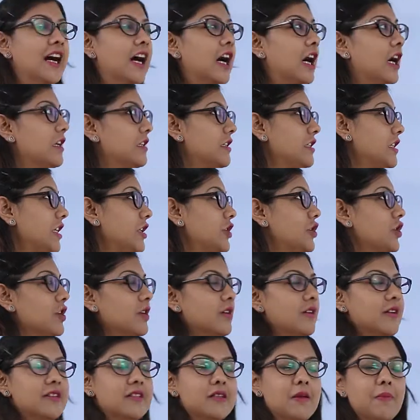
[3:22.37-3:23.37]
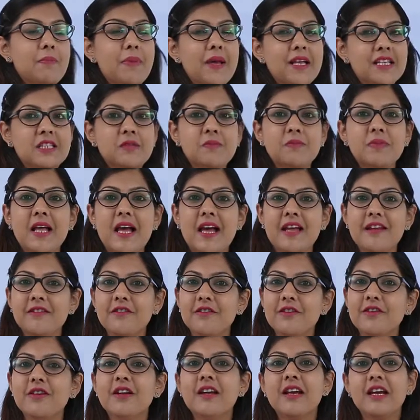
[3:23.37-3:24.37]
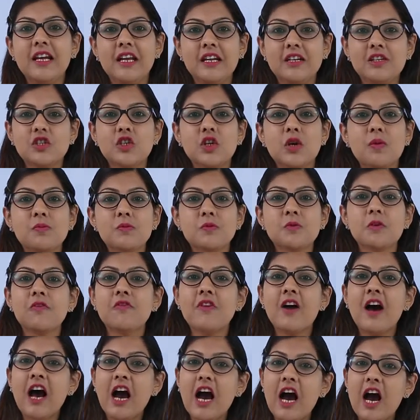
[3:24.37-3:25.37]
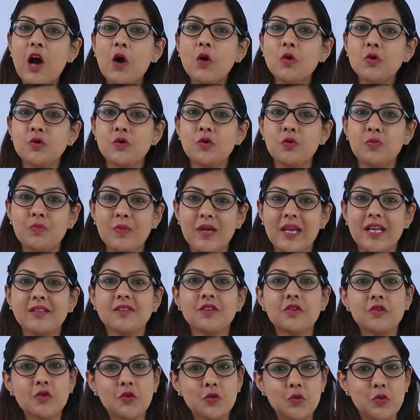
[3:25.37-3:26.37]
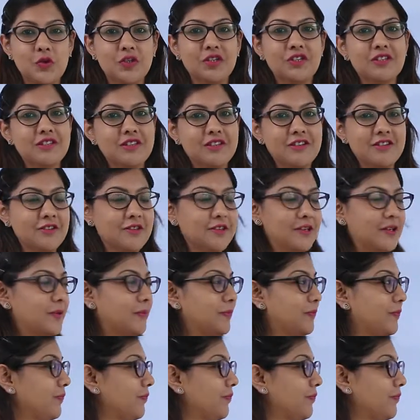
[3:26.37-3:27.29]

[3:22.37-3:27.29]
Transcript: A teacher is the best planner in terms of how to make the student learn.